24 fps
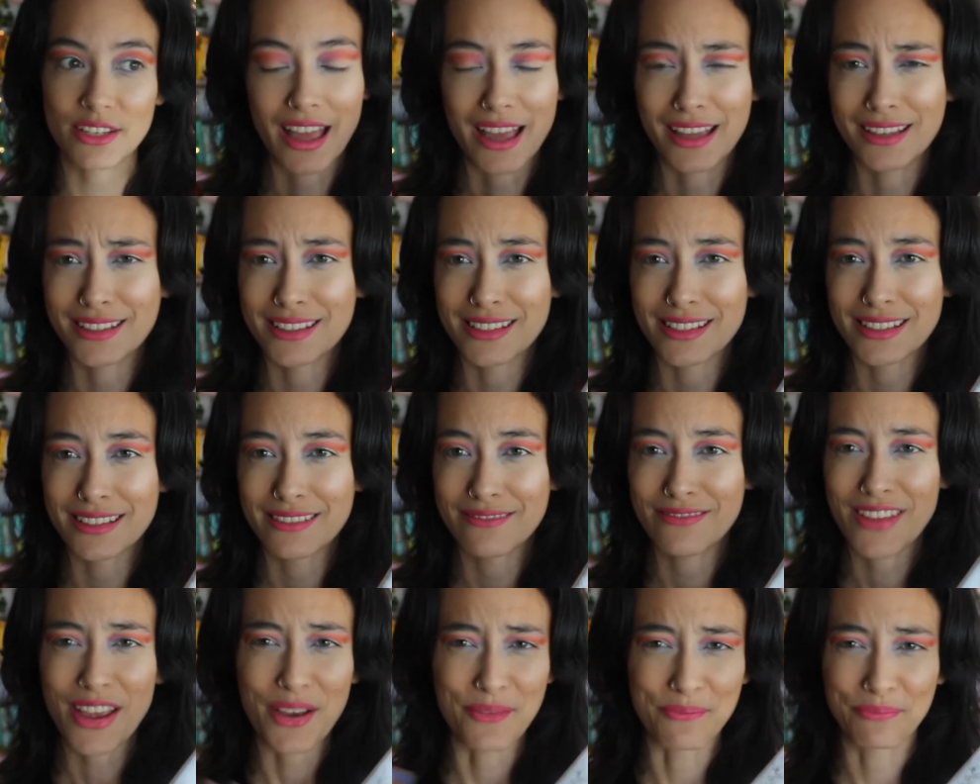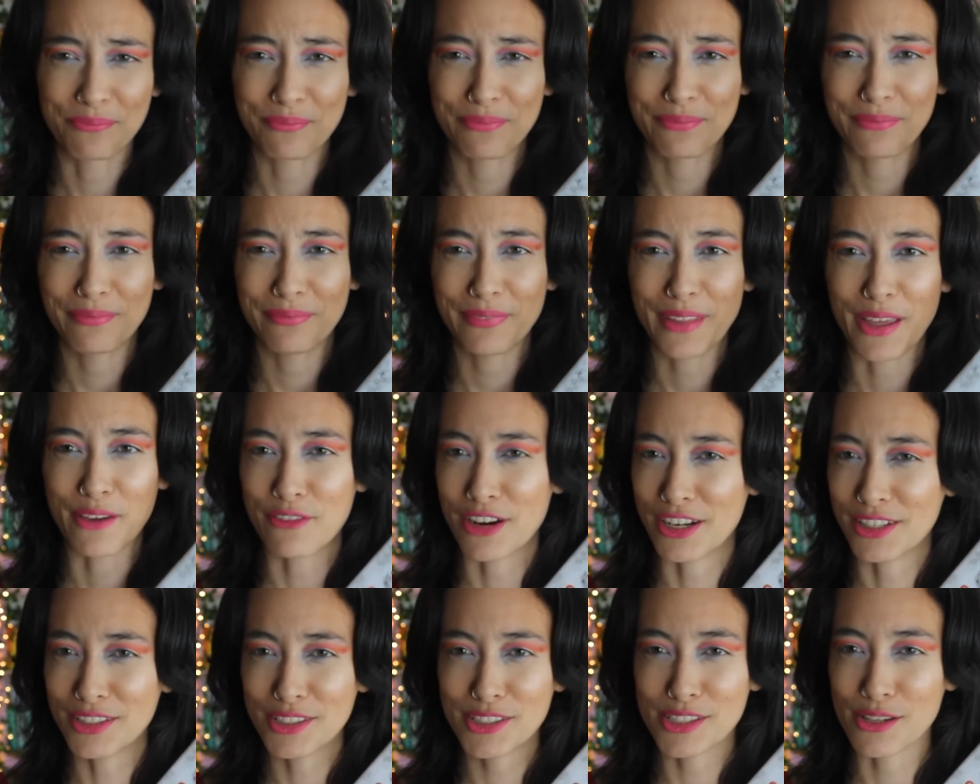And yeah, they're
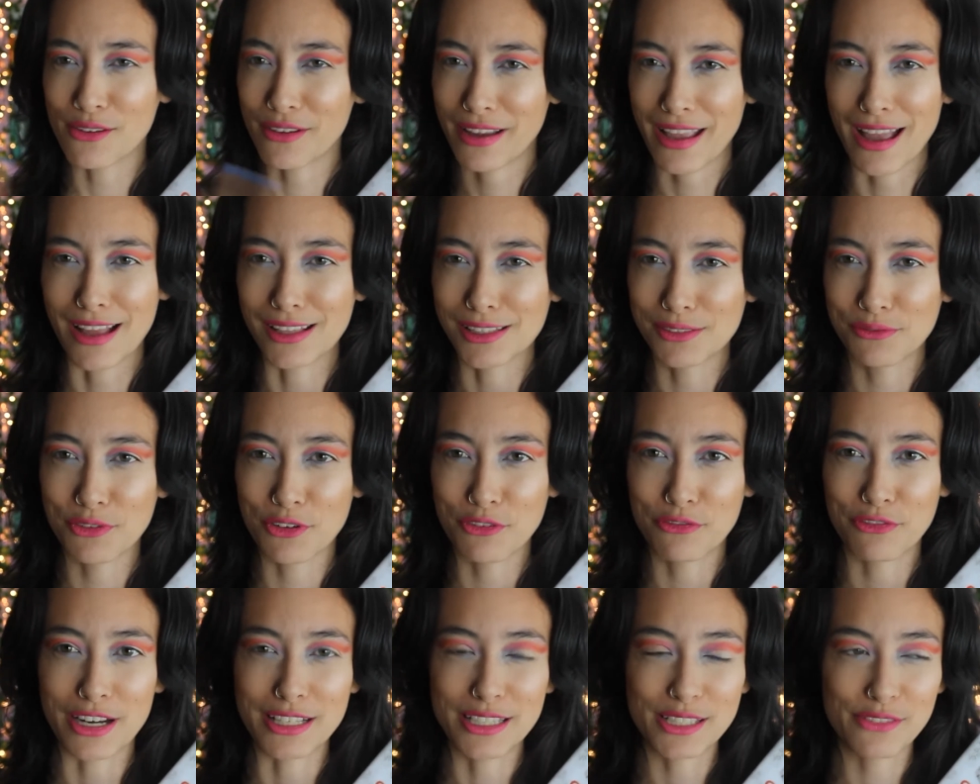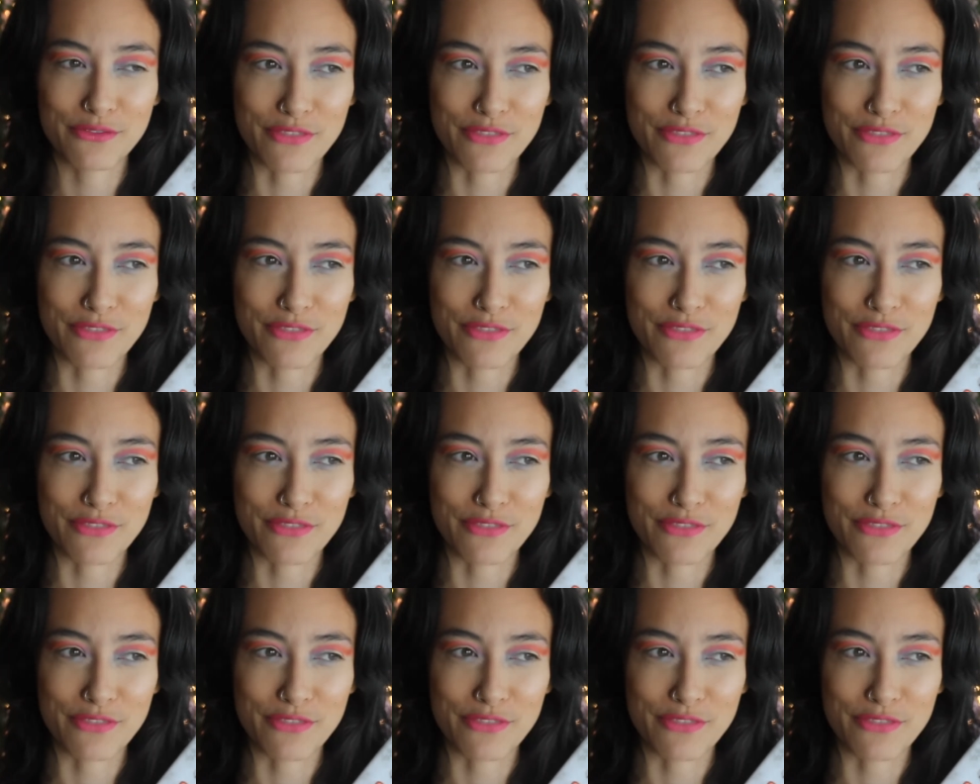friends, so it counts for Friend's